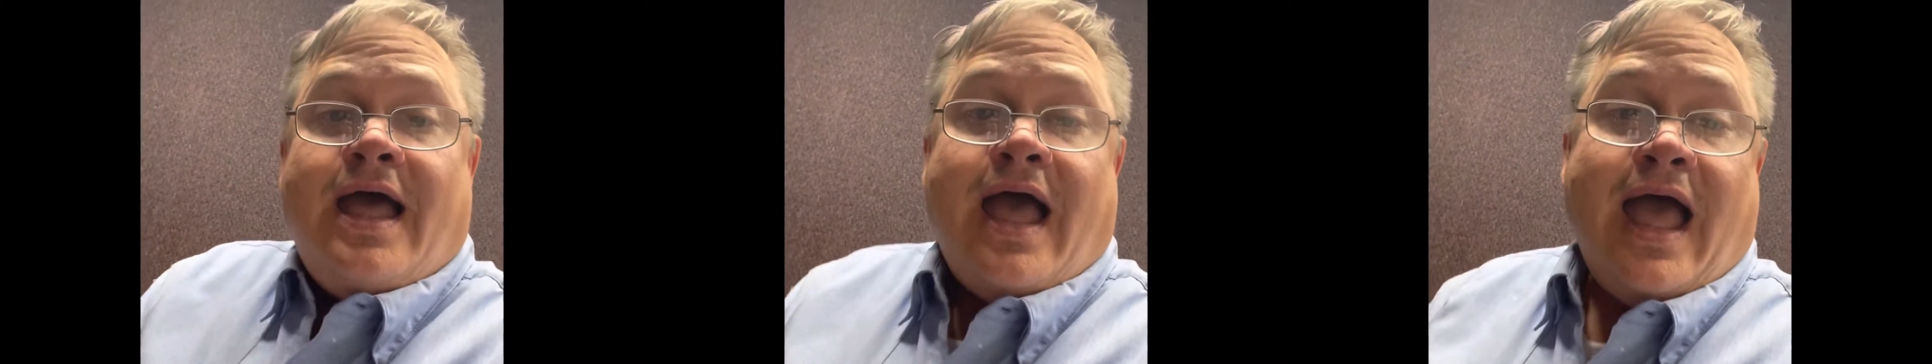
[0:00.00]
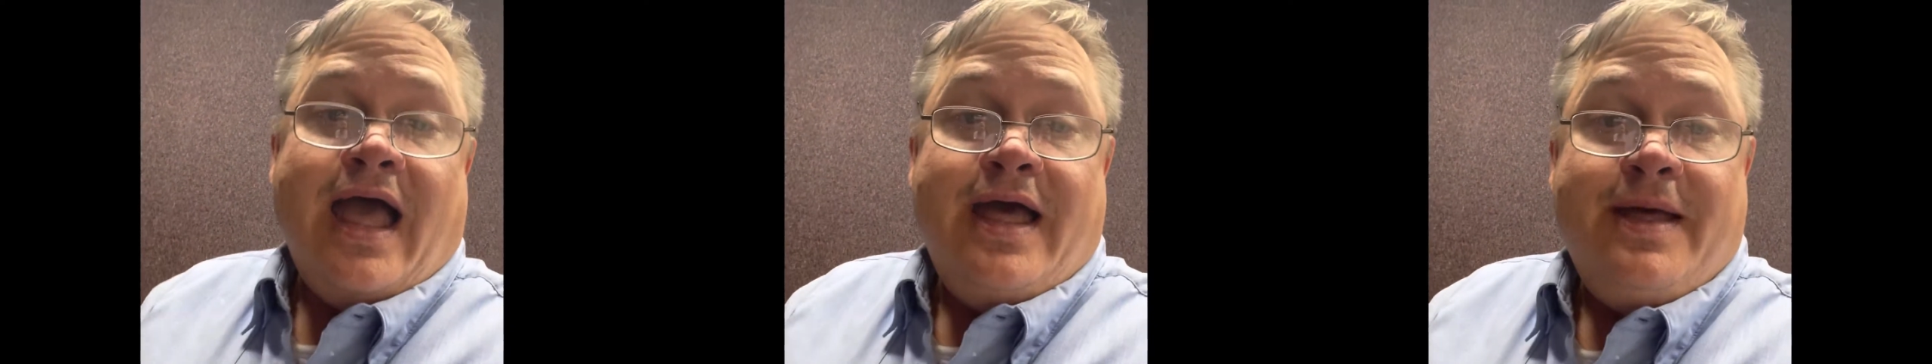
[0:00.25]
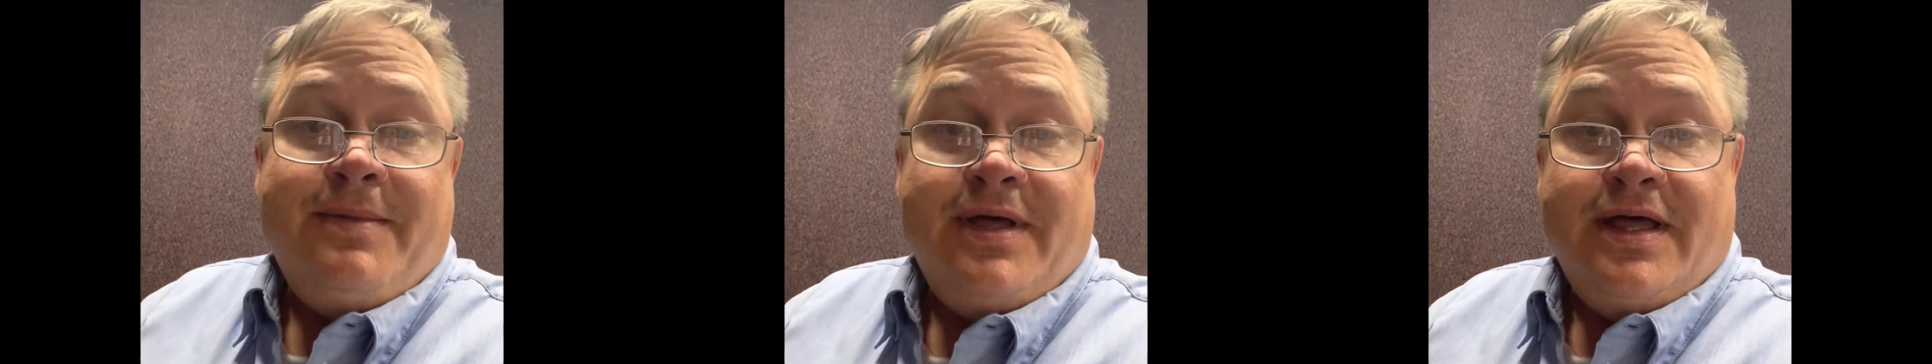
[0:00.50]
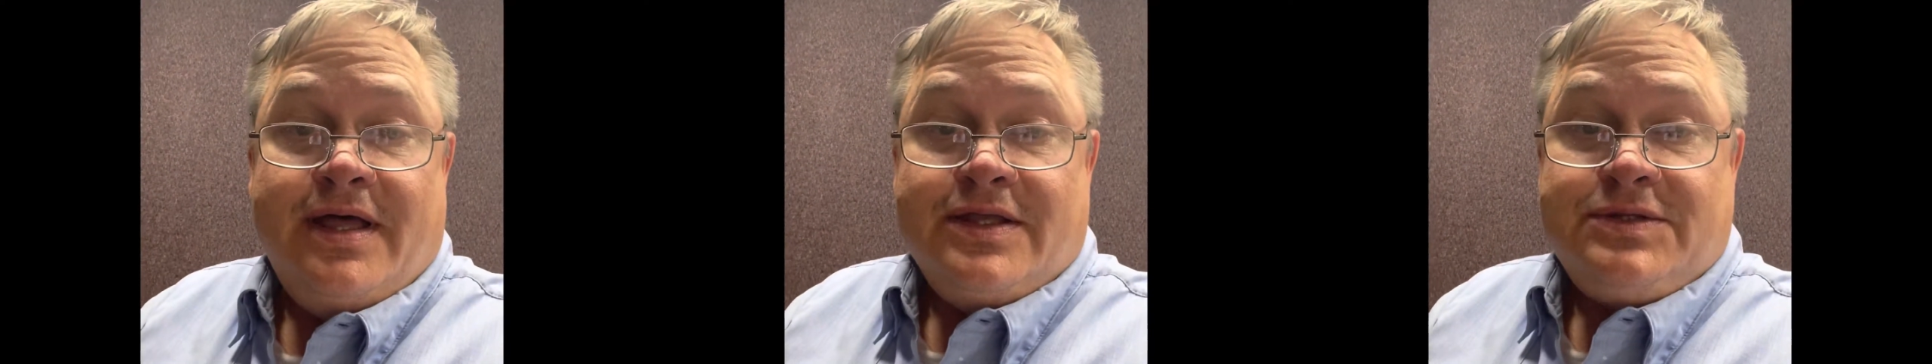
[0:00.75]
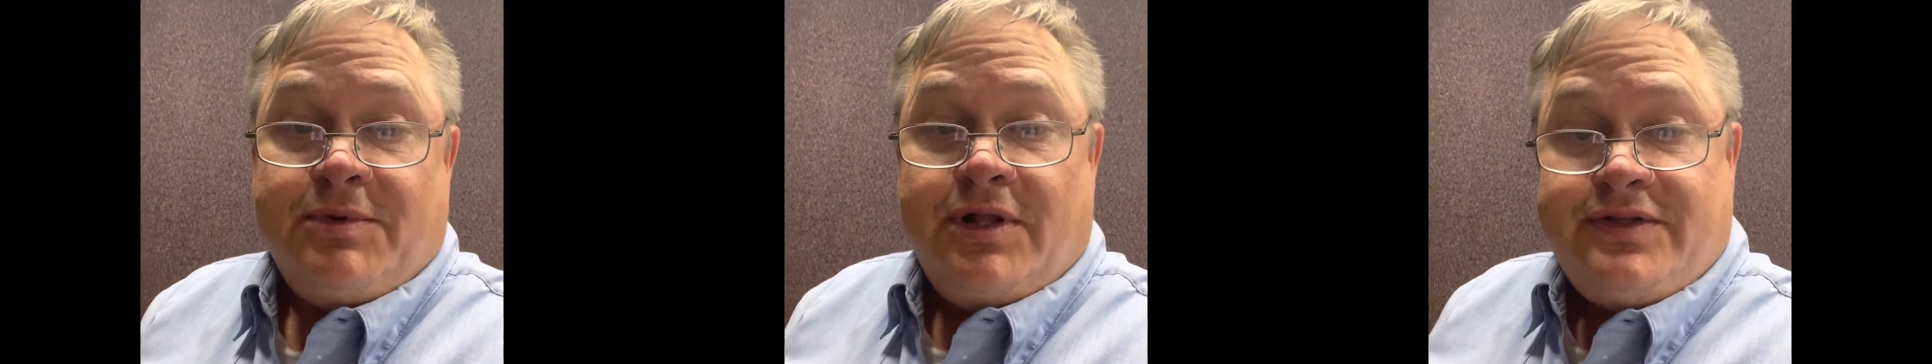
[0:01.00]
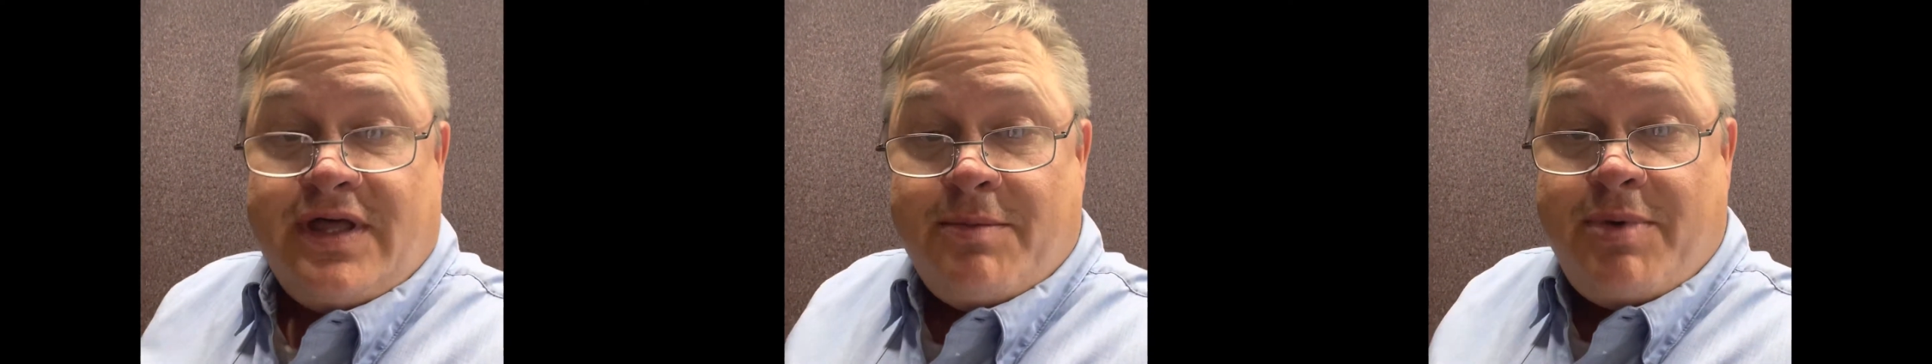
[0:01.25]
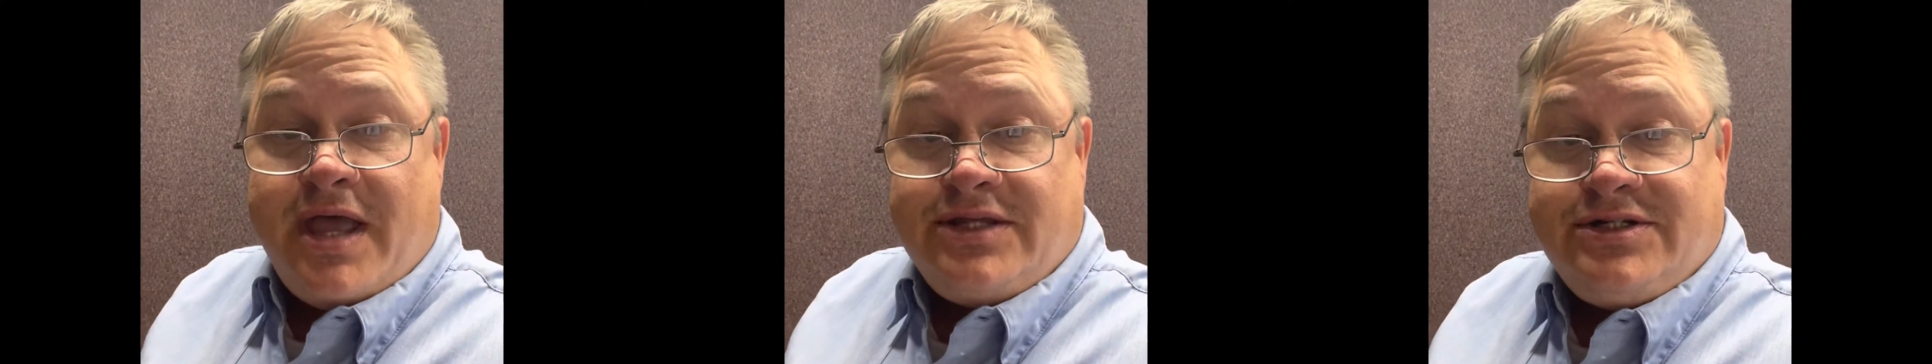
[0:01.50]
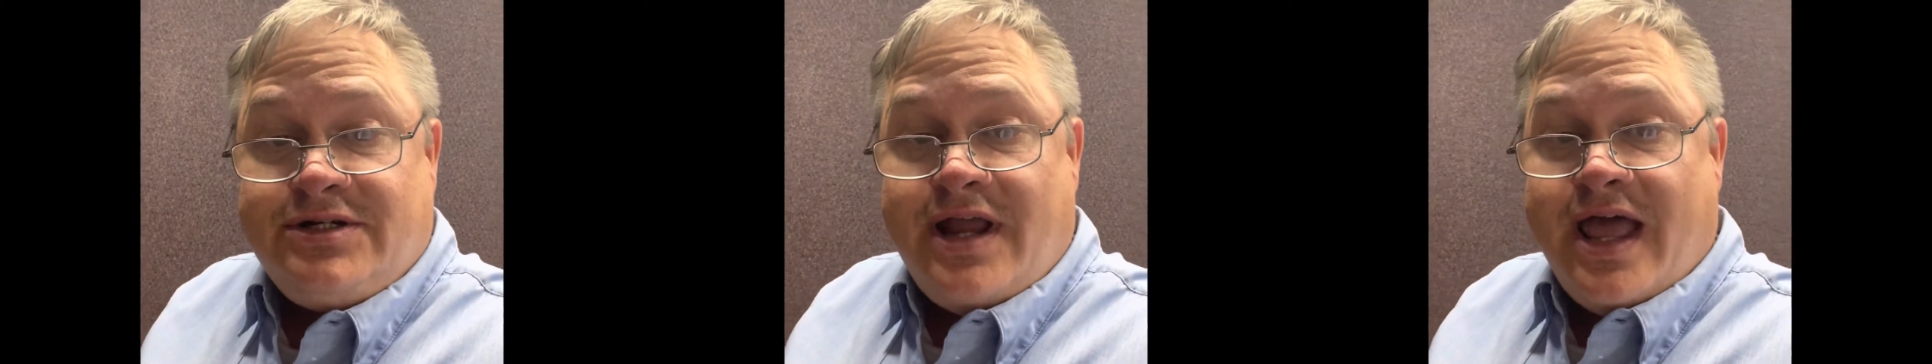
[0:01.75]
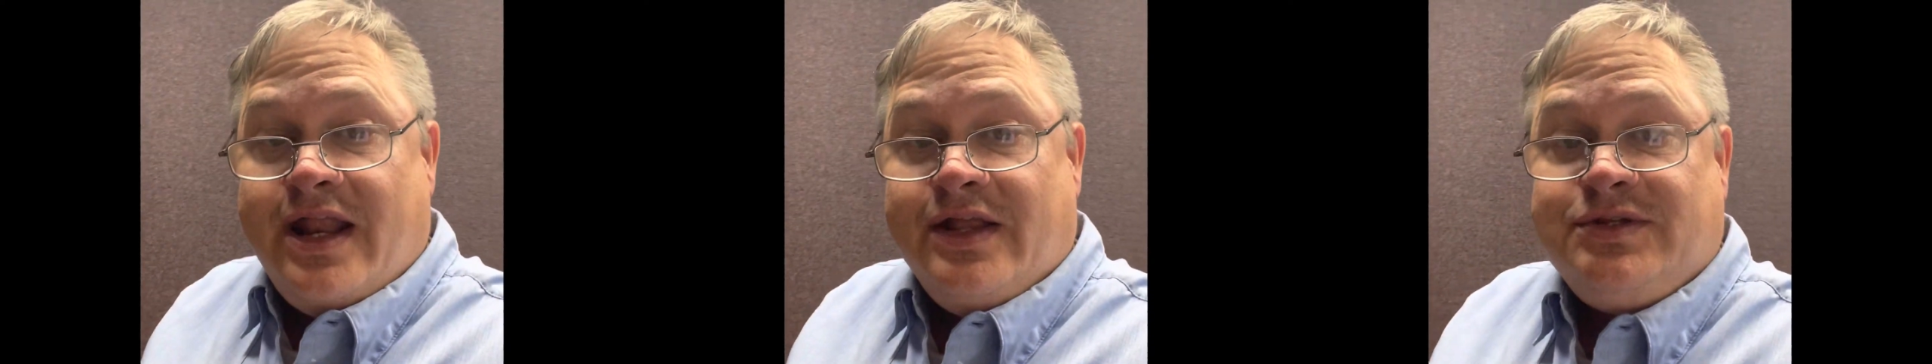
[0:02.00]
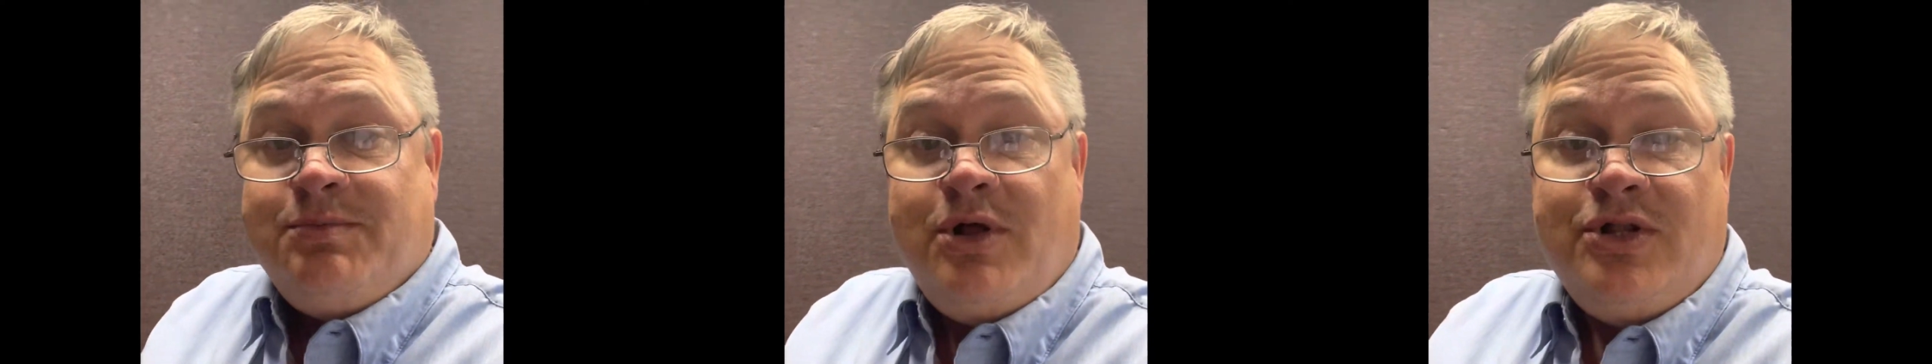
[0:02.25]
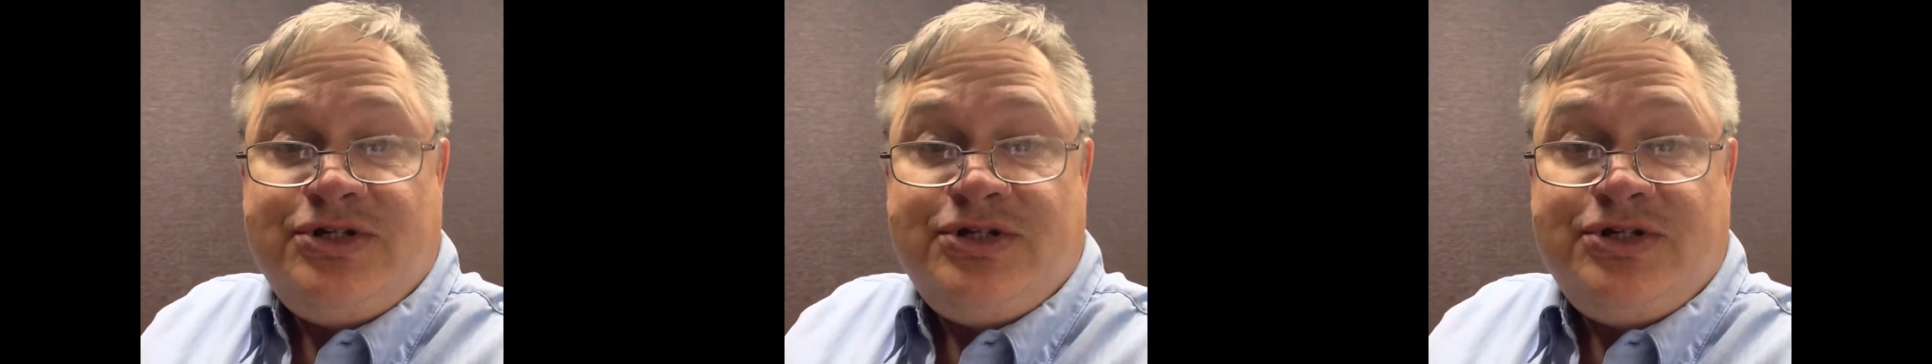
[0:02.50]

I'm a small town pastor at a small